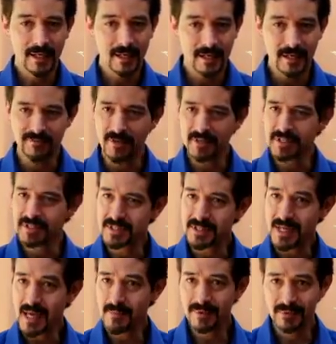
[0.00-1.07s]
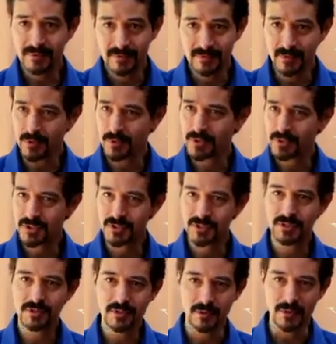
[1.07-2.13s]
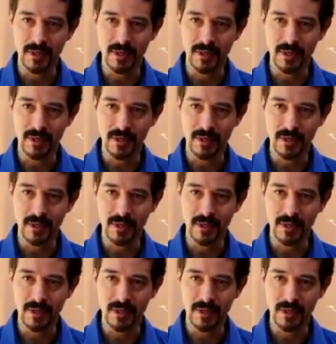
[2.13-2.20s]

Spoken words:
If all these things happen, gold should still go